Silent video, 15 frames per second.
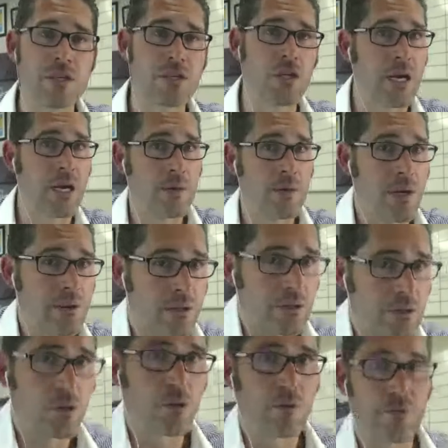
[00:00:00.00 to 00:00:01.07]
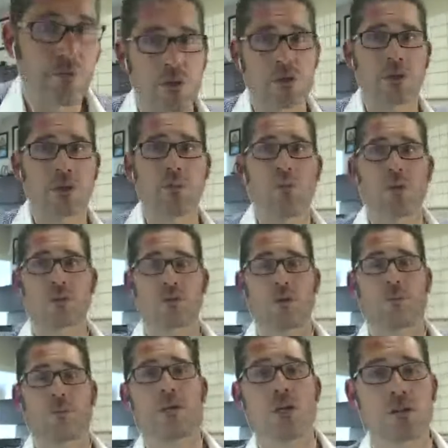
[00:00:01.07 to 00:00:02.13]
talking about the newer version, which we've
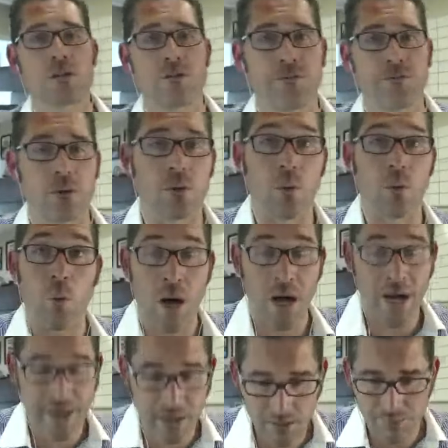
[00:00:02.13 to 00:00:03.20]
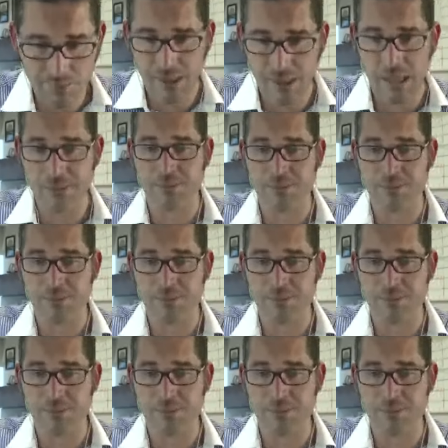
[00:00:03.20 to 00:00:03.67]
been using for a while, Bob's